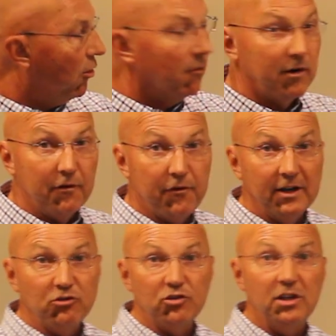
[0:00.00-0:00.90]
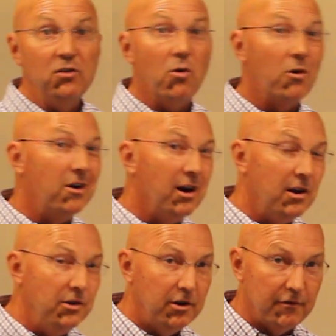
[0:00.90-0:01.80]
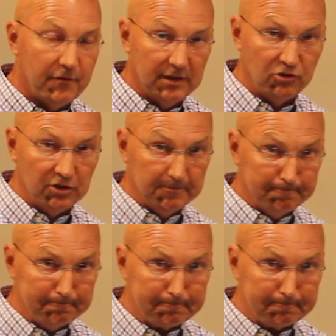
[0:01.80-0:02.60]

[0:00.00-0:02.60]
overfunction or underfunction.